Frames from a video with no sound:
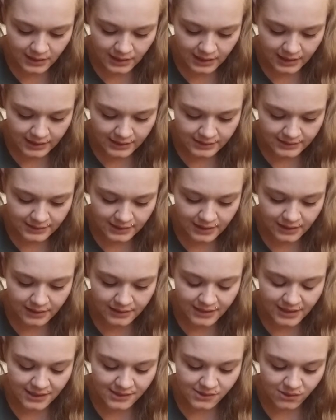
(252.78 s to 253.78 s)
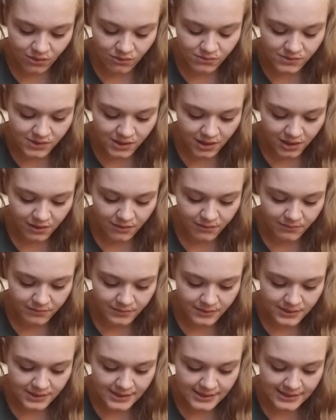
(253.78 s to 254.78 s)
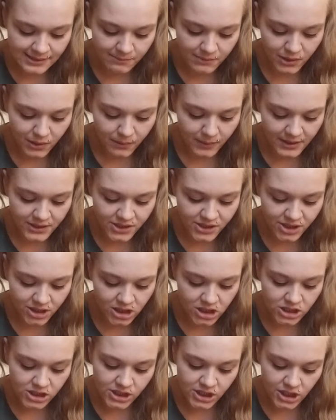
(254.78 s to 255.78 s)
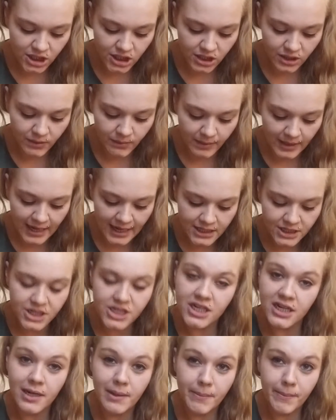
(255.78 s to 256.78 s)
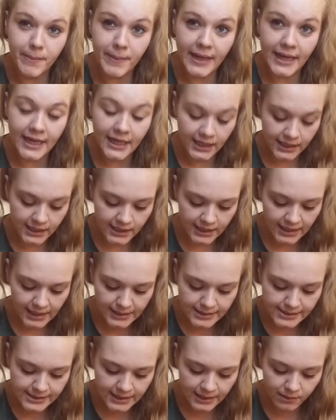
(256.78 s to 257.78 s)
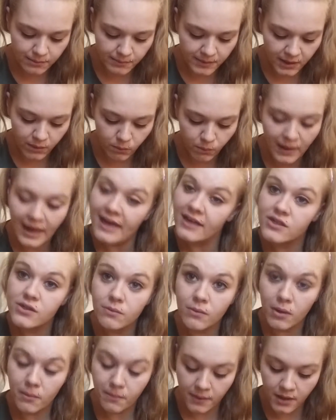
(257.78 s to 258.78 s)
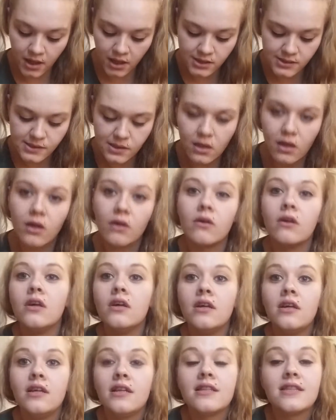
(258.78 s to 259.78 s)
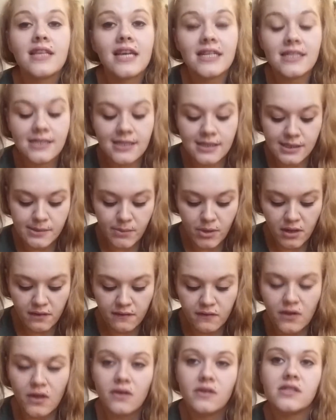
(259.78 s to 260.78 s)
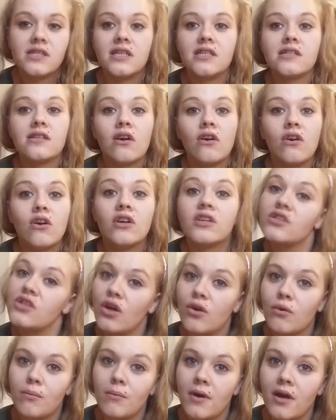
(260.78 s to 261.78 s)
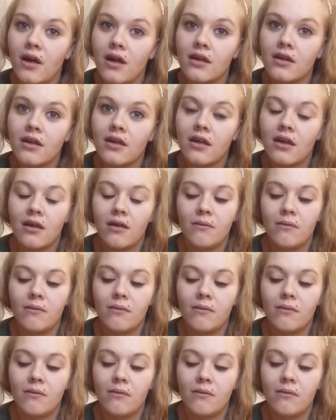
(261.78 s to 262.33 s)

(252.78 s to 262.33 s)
That's also a similar question to Angela Bate, asking me, where do I work? So the answer to both of those is I don't work.